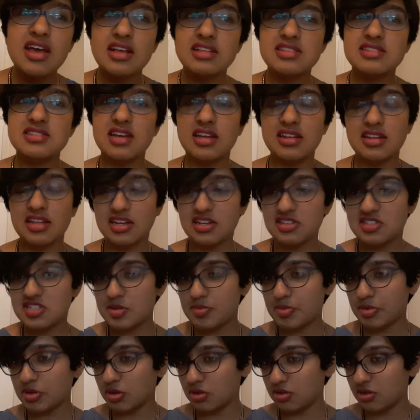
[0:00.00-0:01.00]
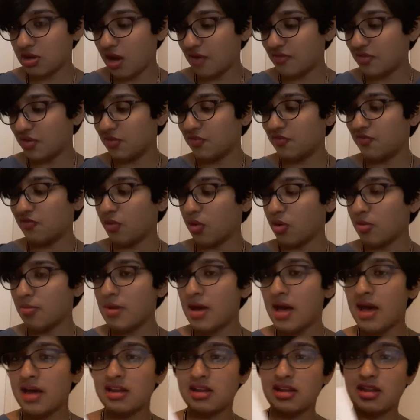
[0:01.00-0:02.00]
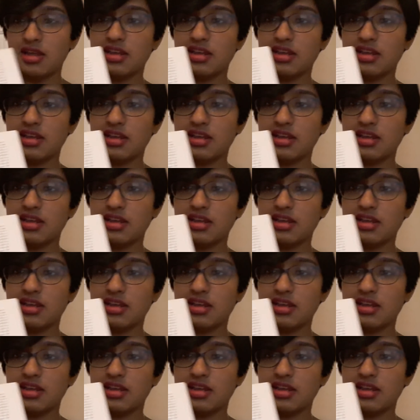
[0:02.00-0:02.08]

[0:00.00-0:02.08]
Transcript: It's not like a typical novel format.